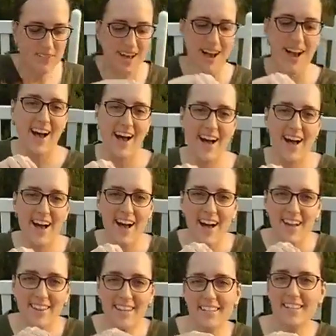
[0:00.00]

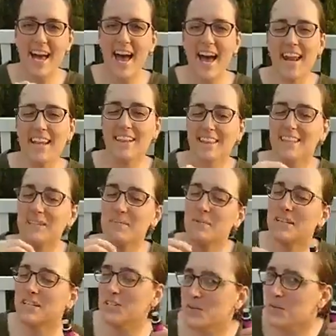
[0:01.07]
let's add a little
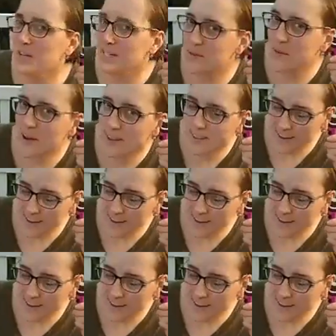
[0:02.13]
bit of joy to our